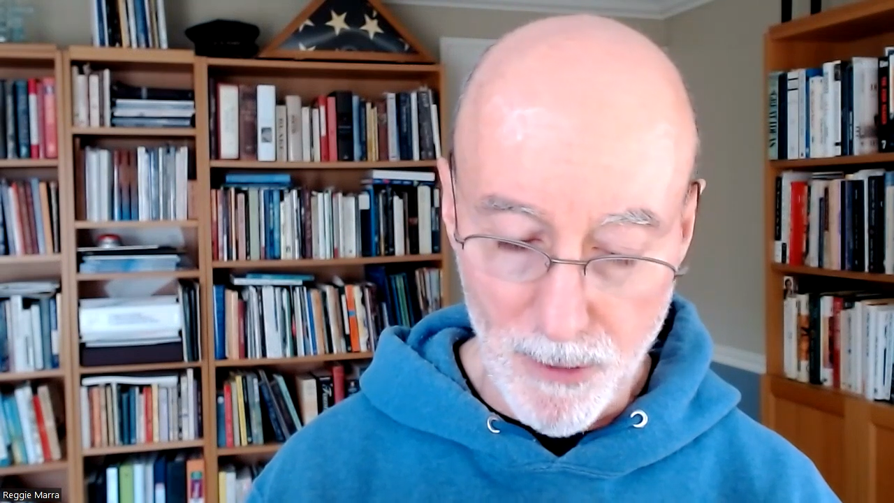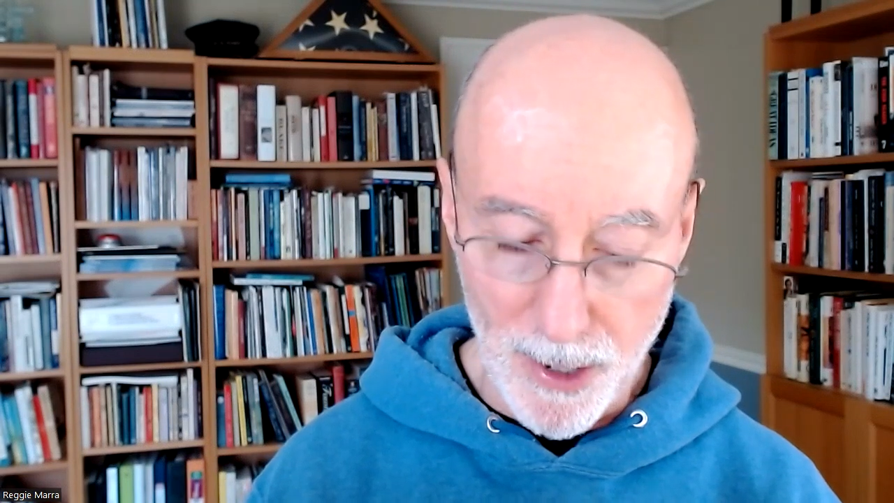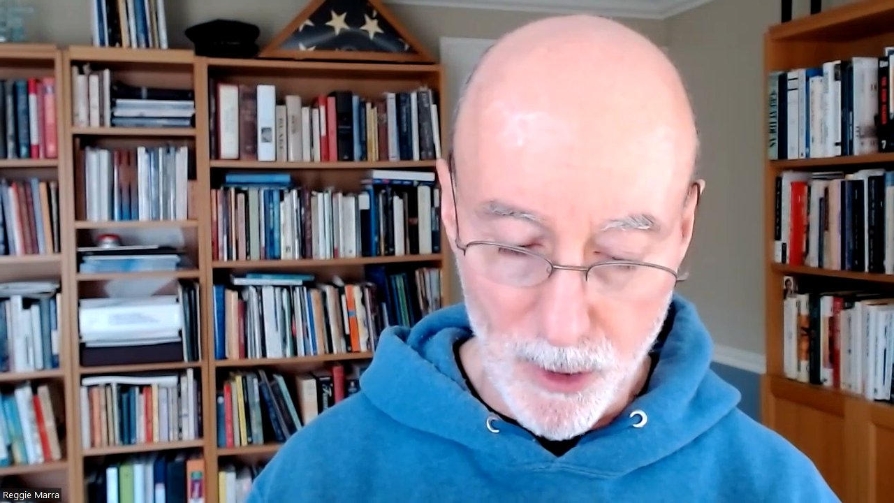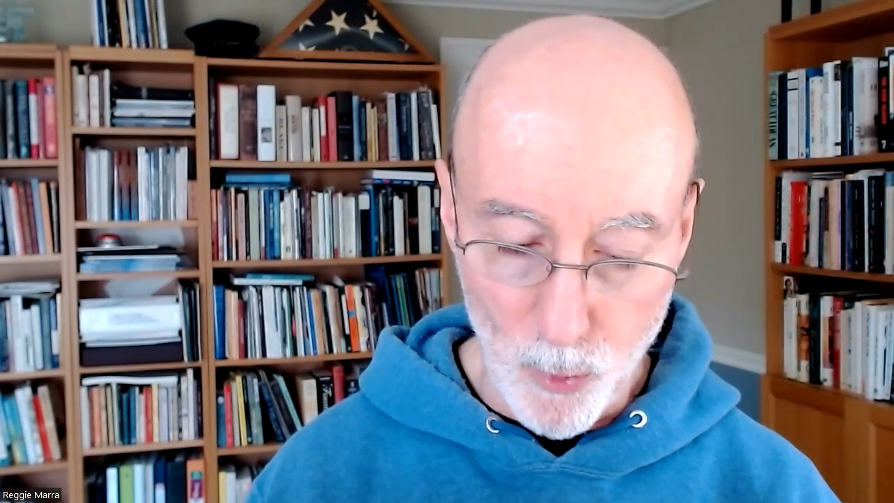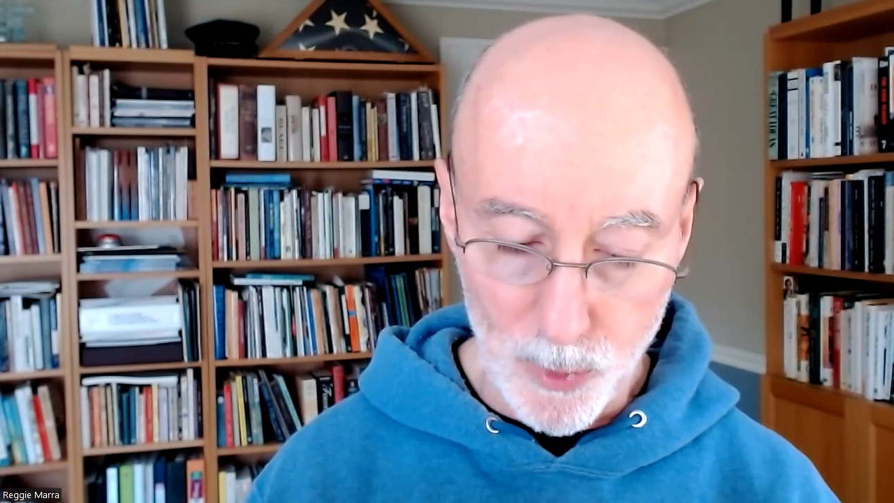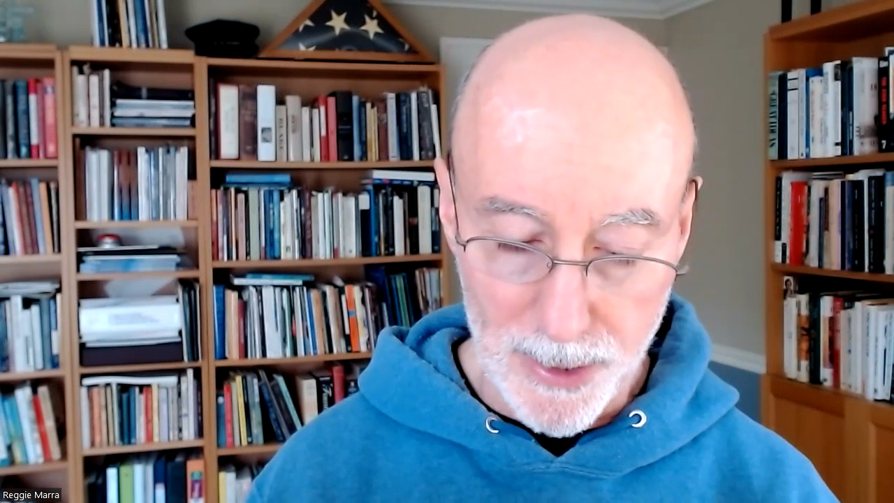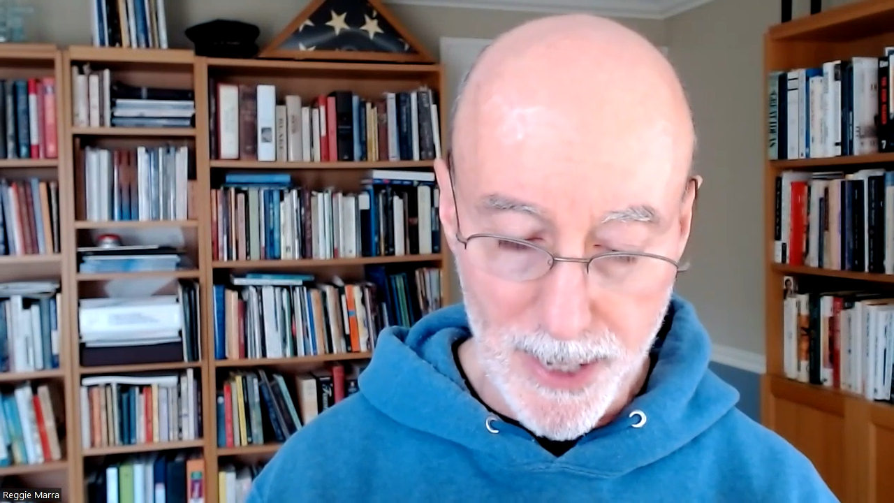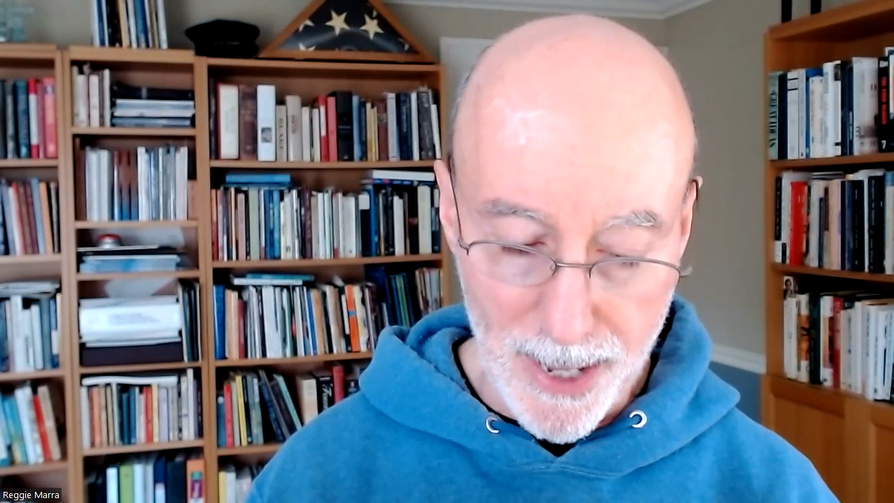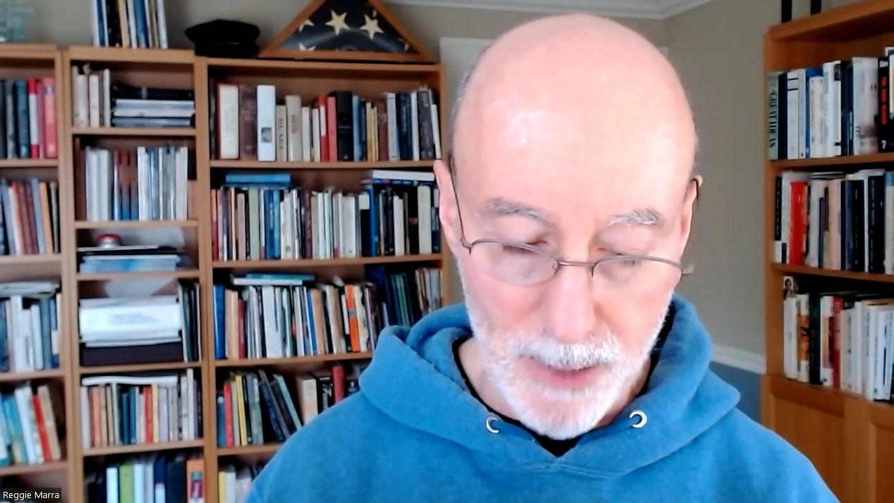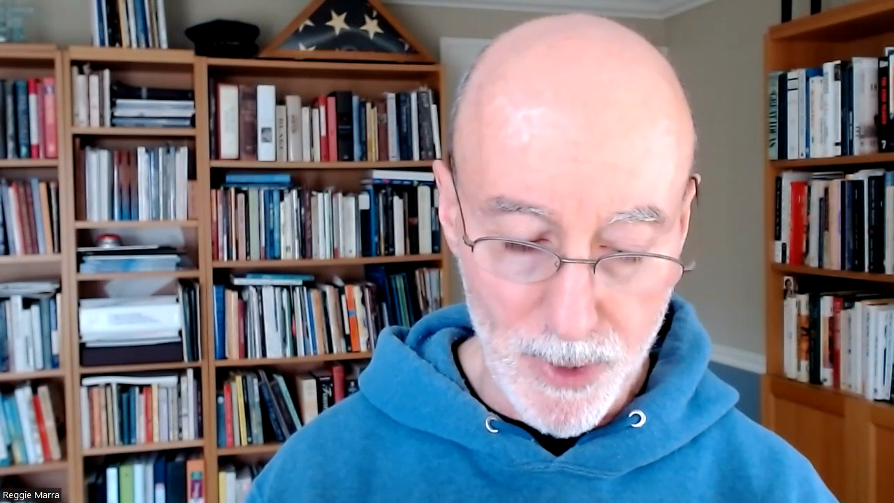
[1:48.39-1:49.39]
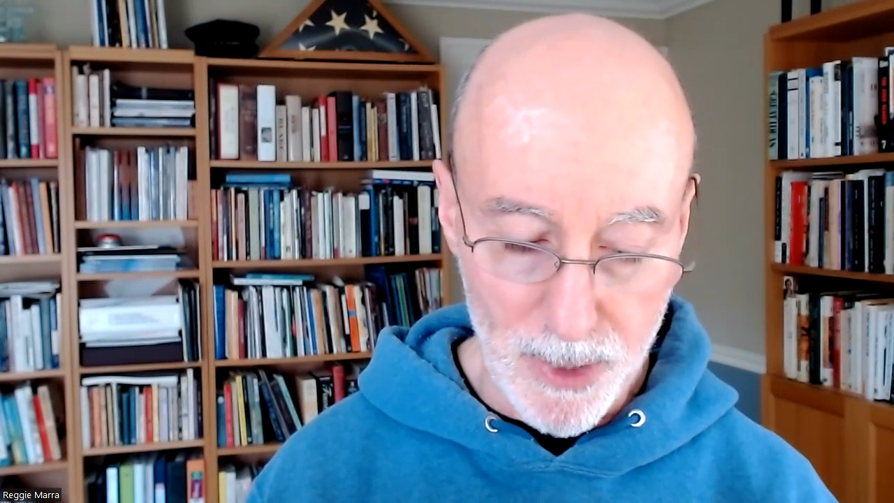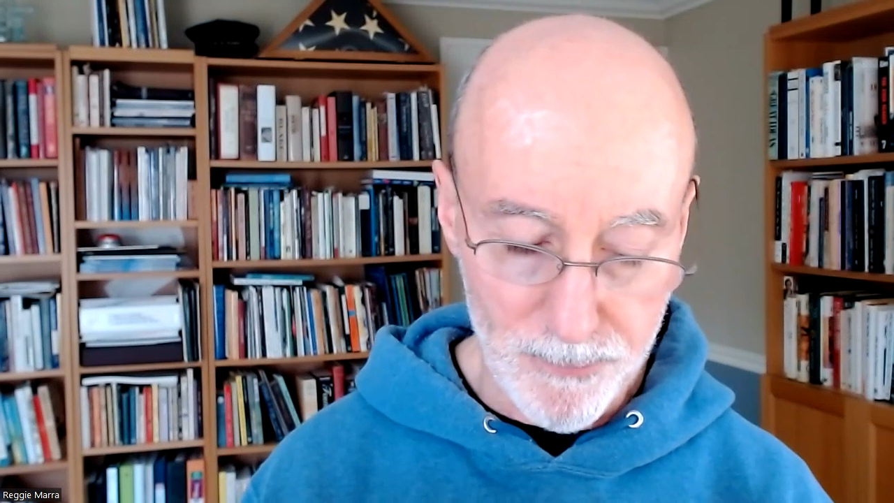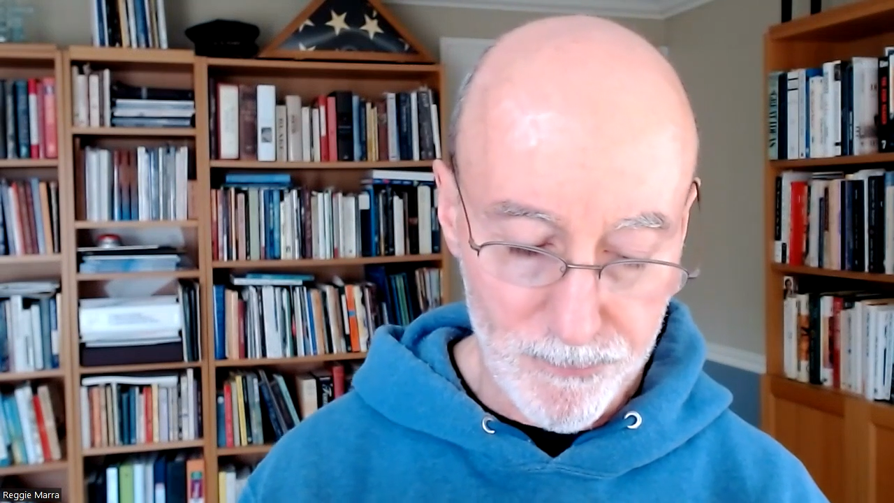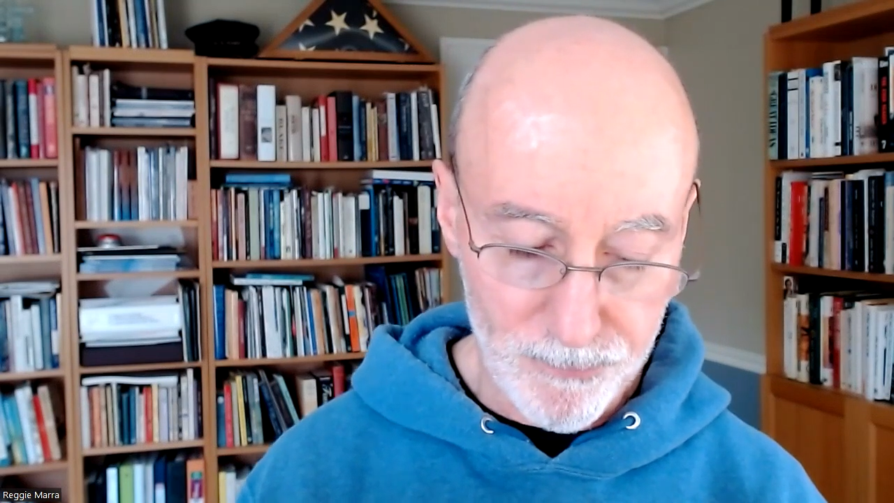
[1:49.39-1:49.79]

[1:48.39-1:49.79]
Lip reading: and only enemy.